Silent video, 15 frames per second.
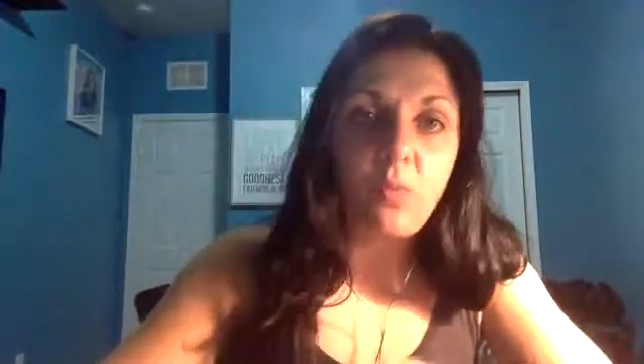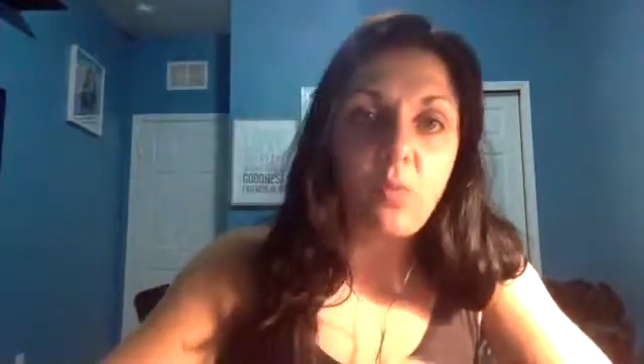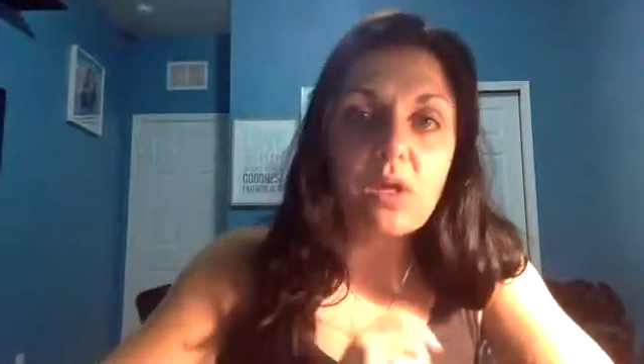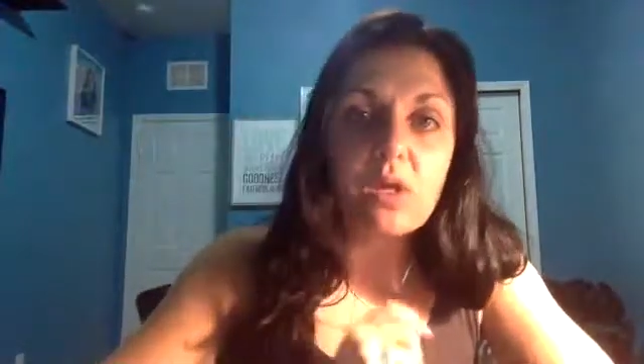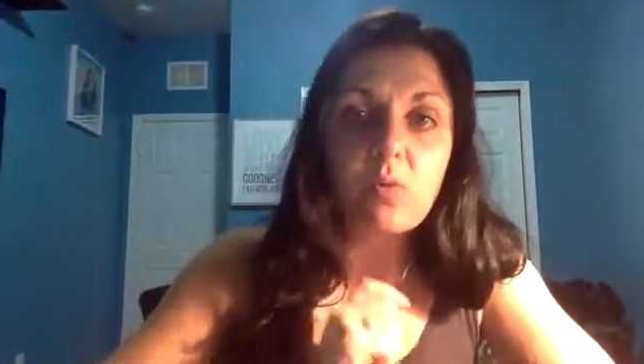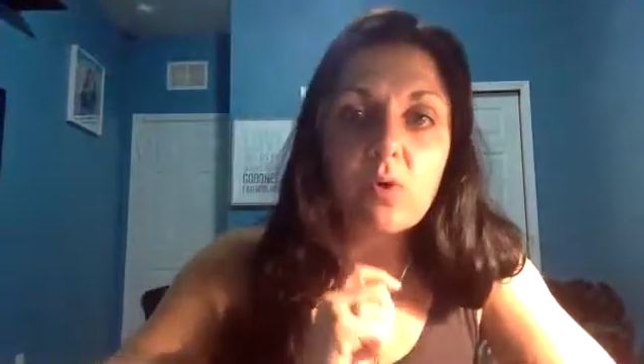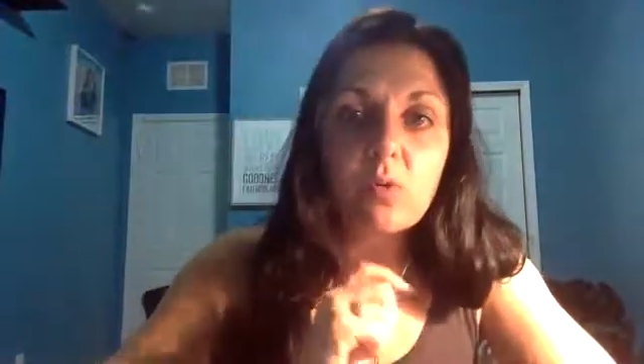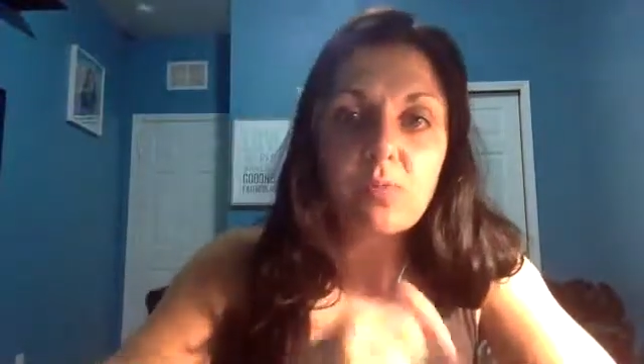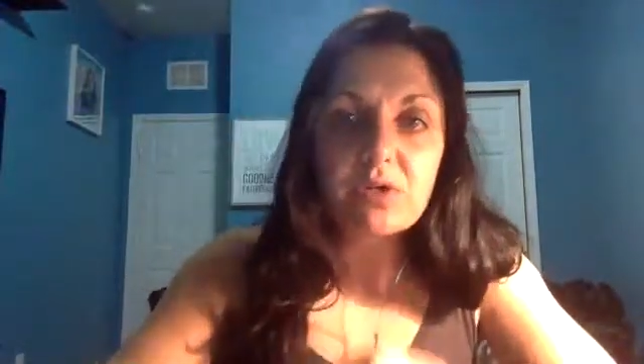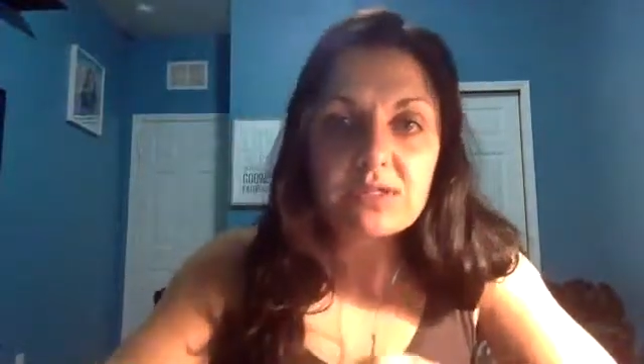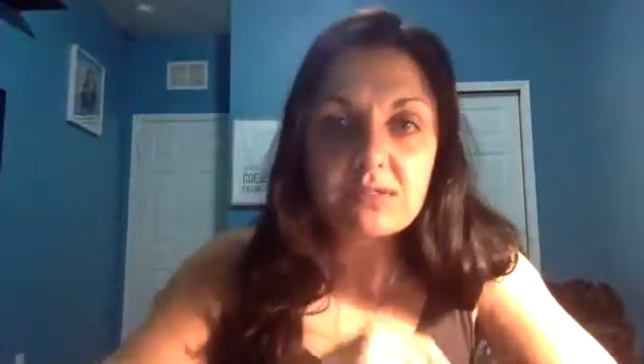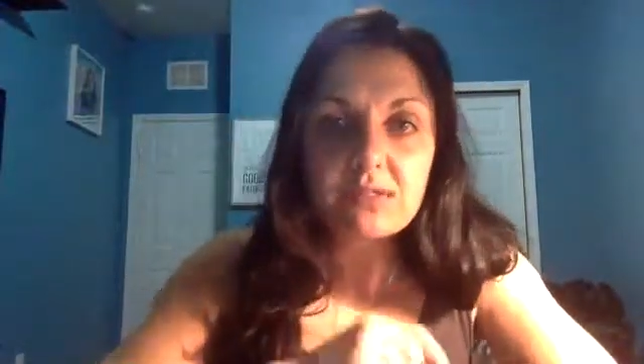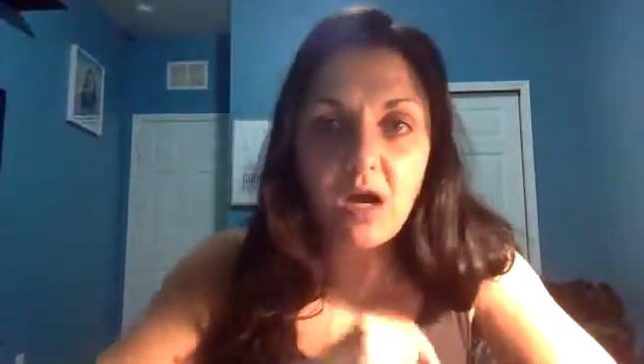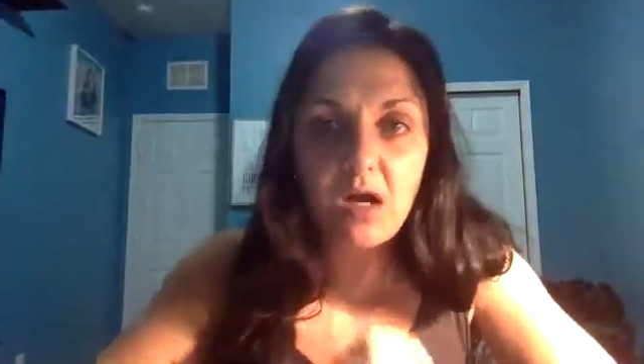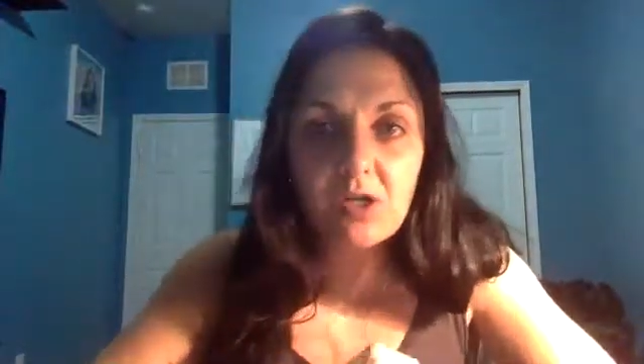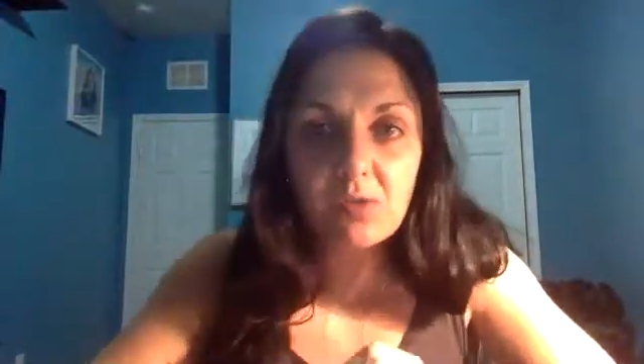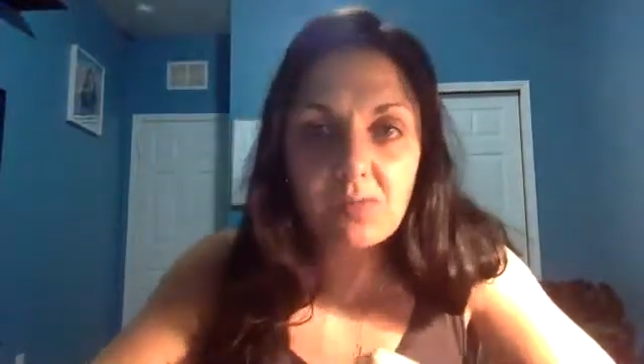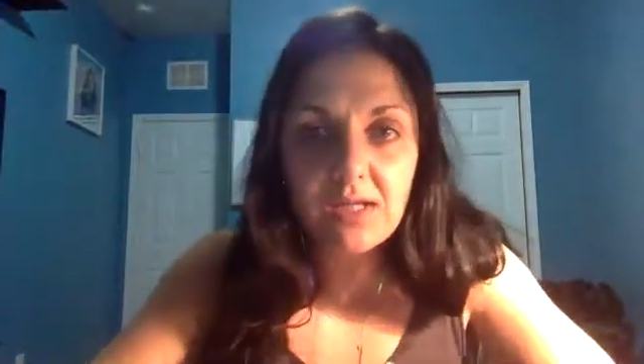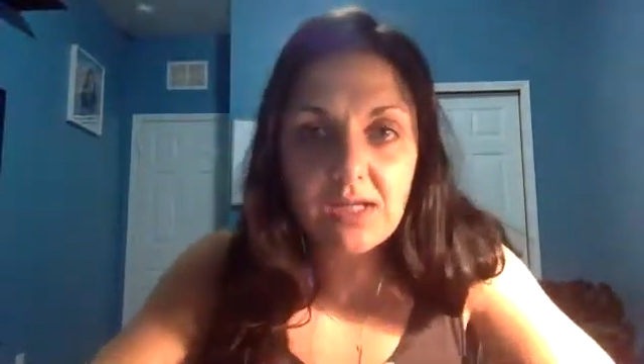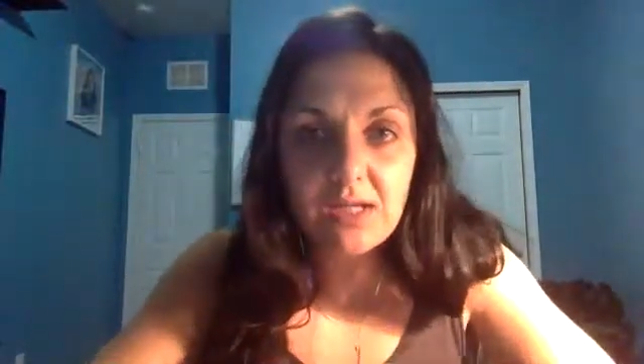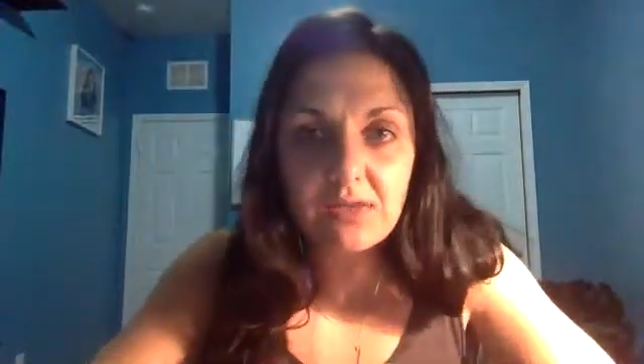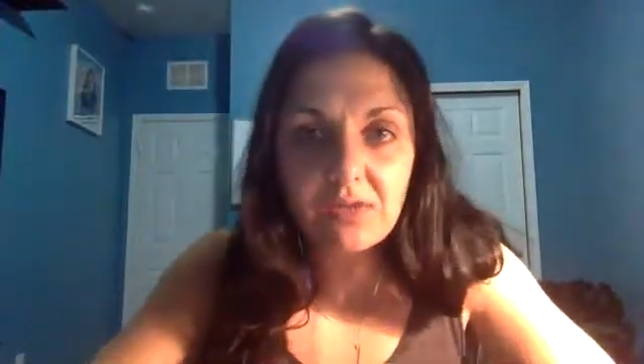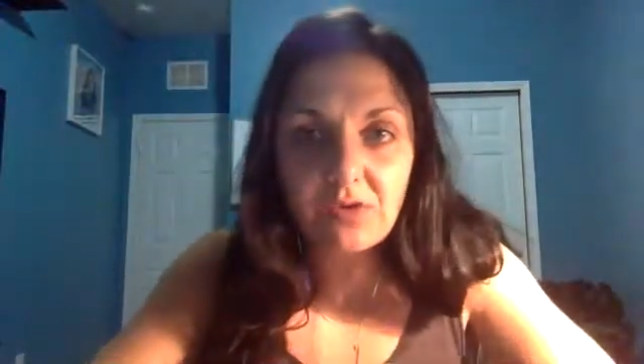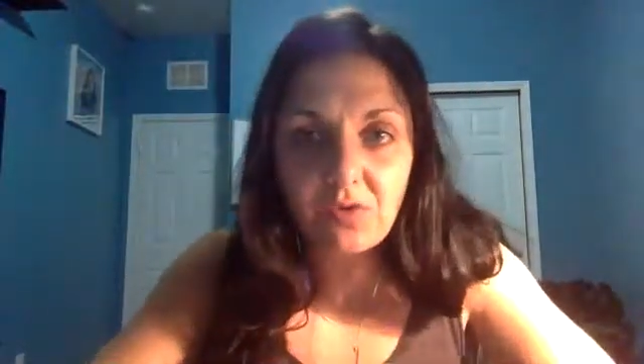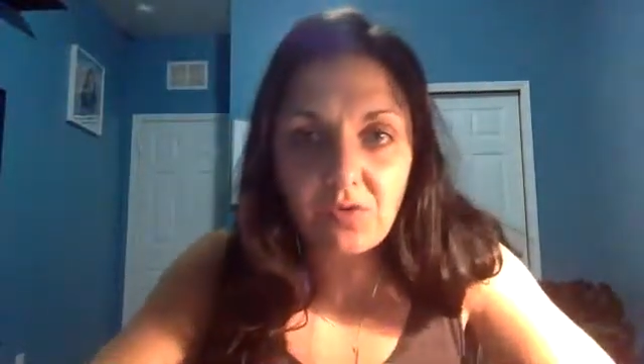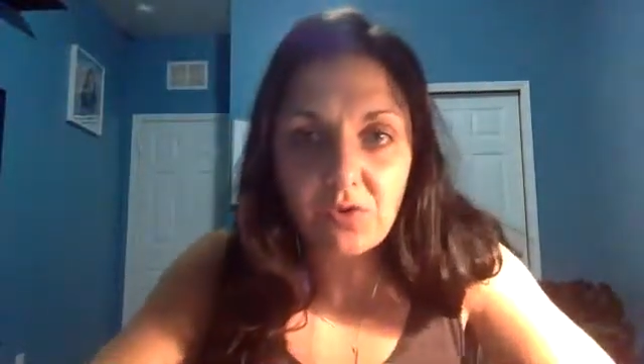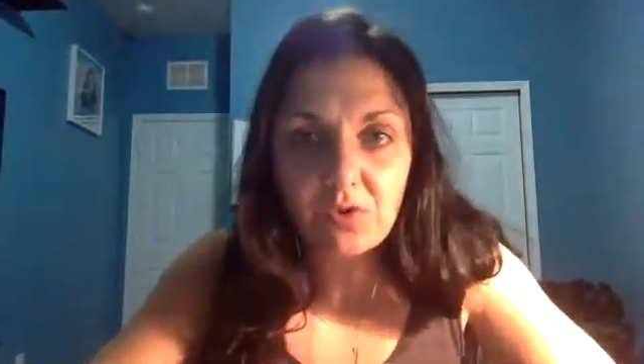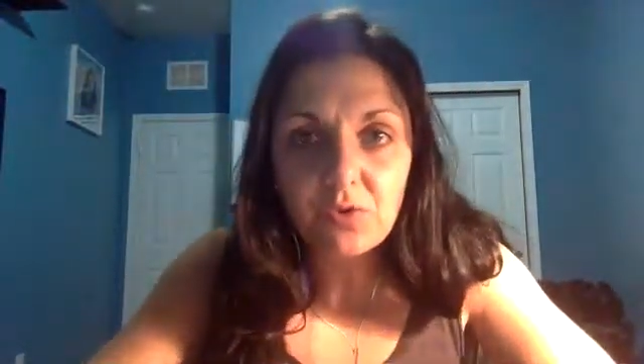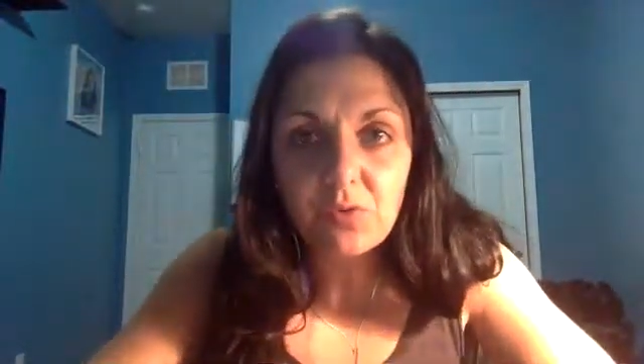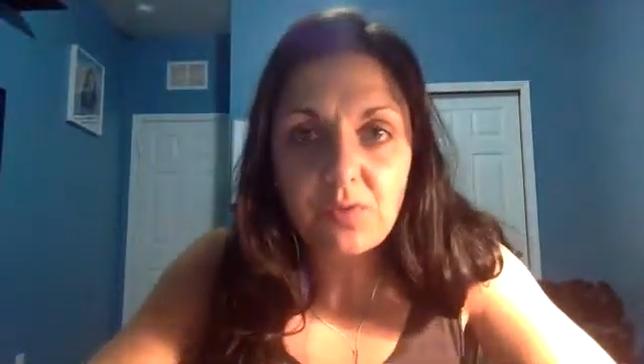We will put a document in the
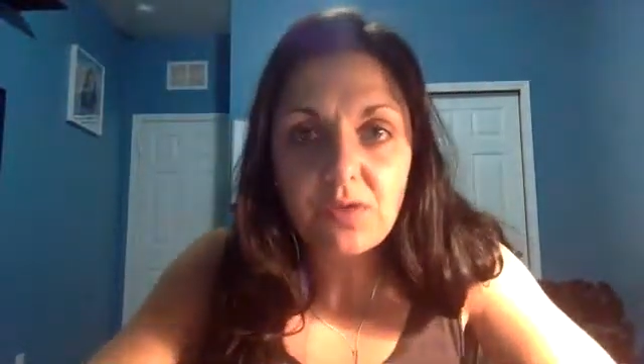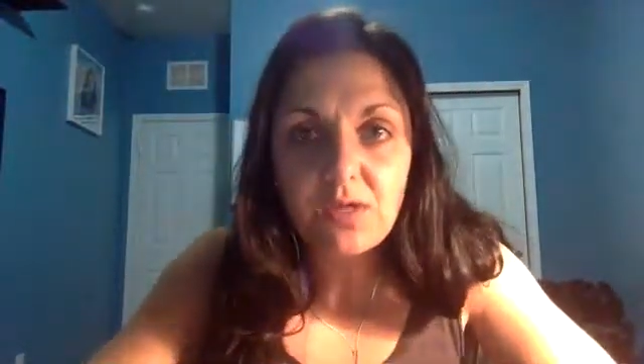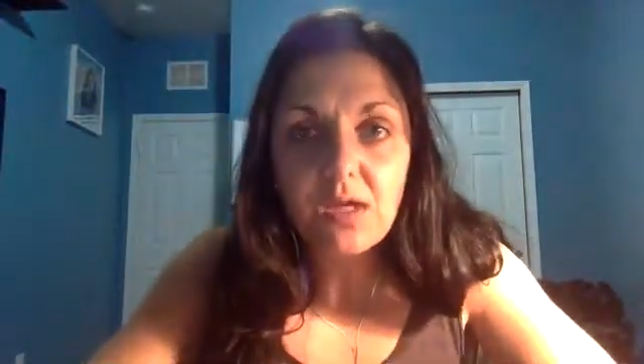group